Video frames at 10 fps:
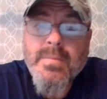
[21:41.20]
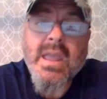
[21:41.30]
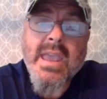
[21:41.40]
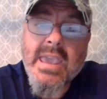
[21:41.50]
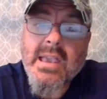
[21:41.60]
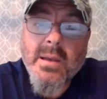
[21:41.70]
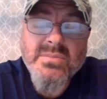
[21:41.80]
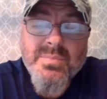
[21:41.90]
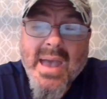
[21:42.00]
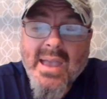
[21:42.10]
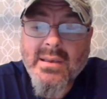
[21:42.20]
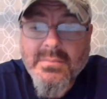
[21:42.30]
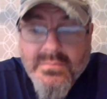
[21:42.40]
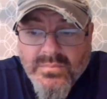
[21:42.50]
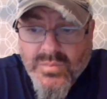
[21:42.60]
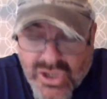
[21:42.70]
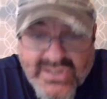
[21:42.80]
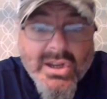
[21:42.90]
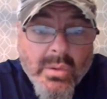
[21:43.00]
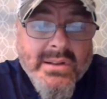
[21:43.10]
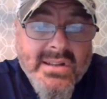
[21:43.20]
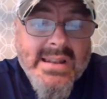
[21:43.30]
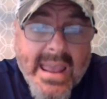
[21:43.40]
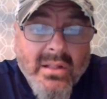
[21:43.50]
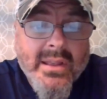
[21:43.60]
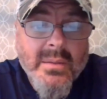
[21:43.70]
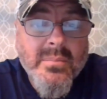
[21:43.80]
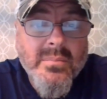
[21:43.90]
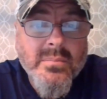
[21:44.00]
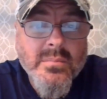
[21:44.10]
He comes back, she's going to nail him.